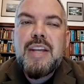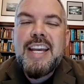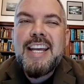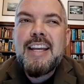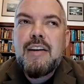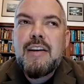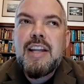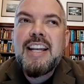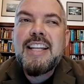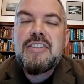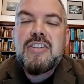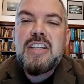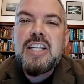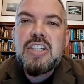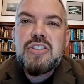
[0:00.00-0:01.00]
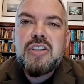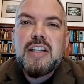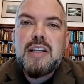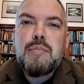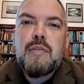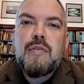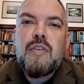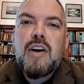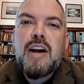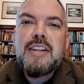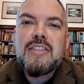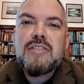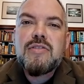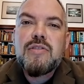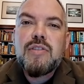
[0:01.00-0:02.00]
at least initially, provide
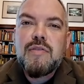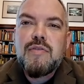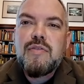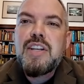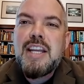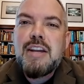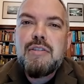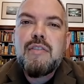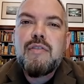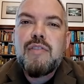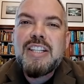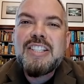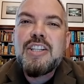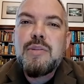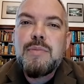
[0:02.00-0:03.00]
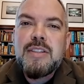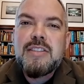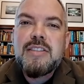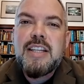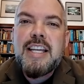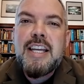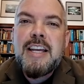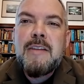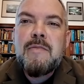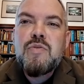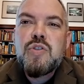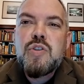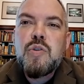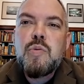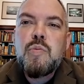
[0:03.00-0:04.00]
this sort of veneer of legitimacy
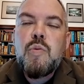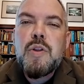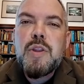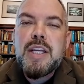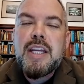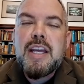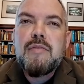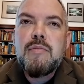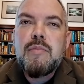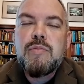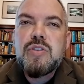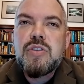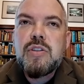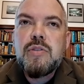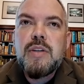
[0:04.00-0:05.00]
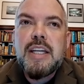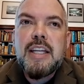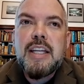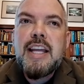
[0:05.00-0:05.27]
to what the government was doing.